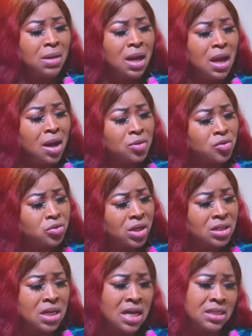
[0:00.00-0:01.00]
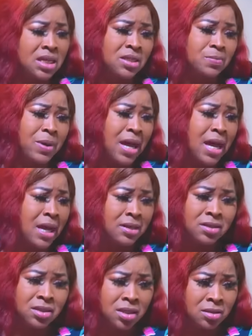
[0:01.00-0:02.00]
My house rent has
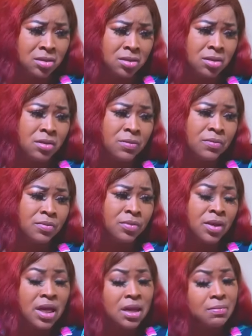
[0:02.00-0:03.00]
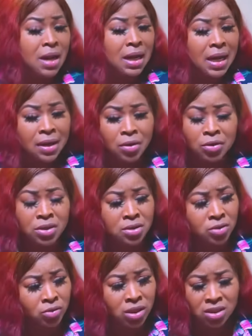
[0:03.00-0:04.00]
expired since, and my
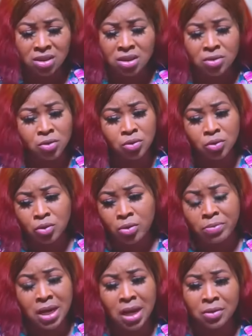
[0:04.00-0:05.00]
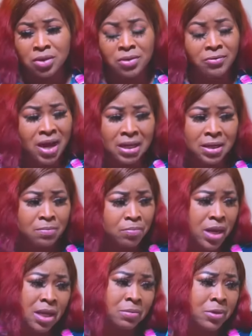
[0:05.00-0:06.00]
landlord is threatening to throw me out
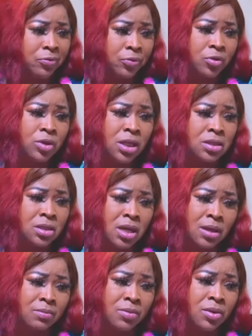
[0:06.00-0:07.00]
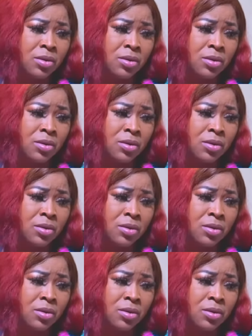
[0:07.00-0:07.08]
if I didn't pay him in a few days'